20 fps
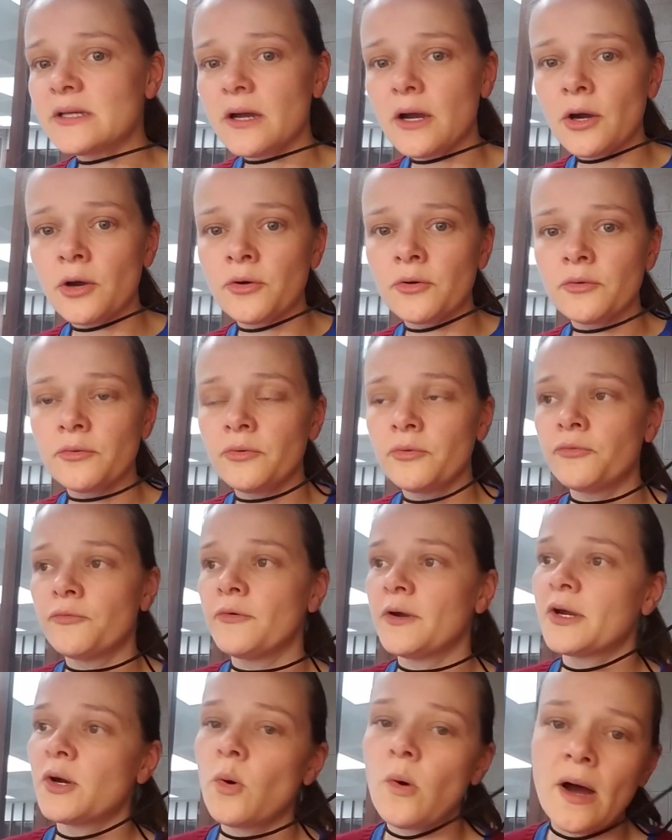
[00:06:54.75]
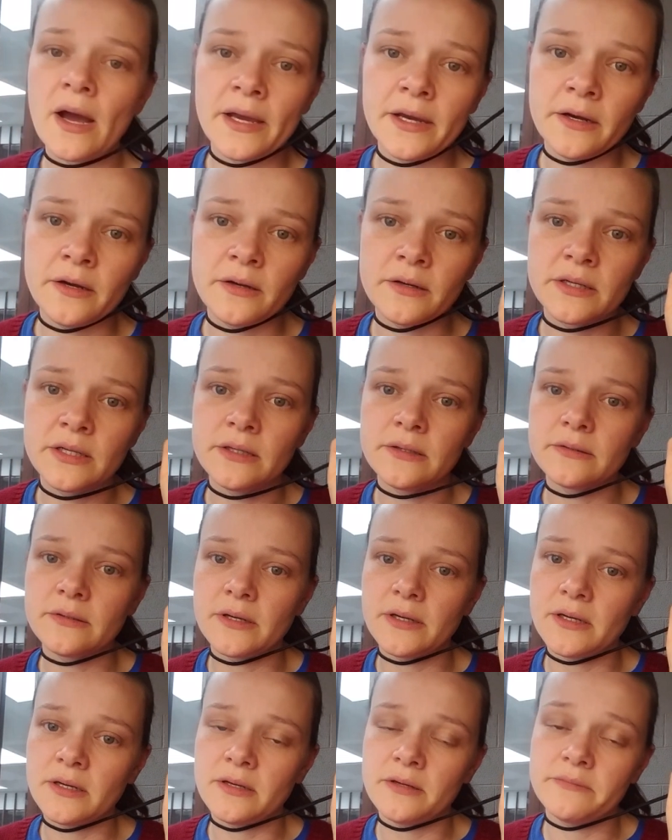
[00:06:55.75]
are required
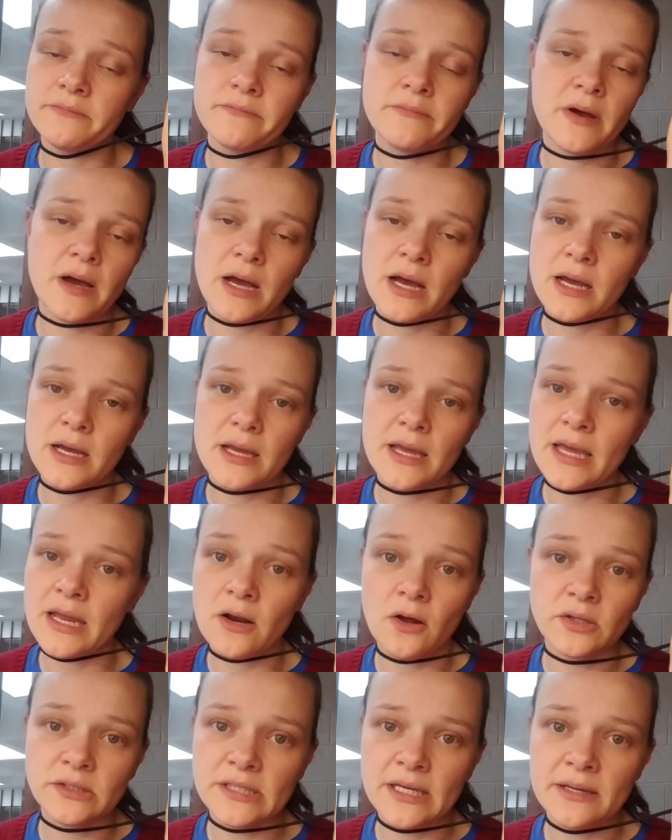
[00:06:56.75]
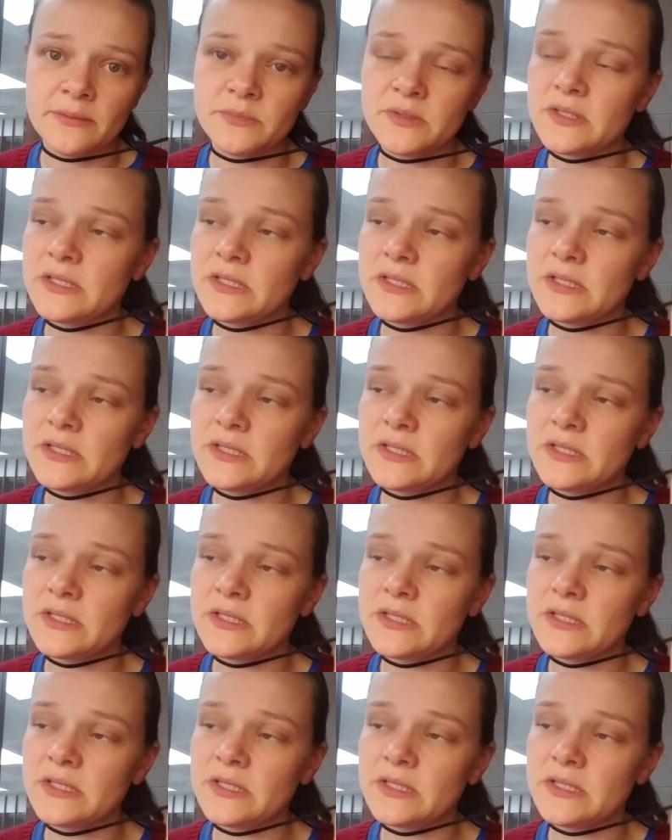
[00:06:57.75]
at all times.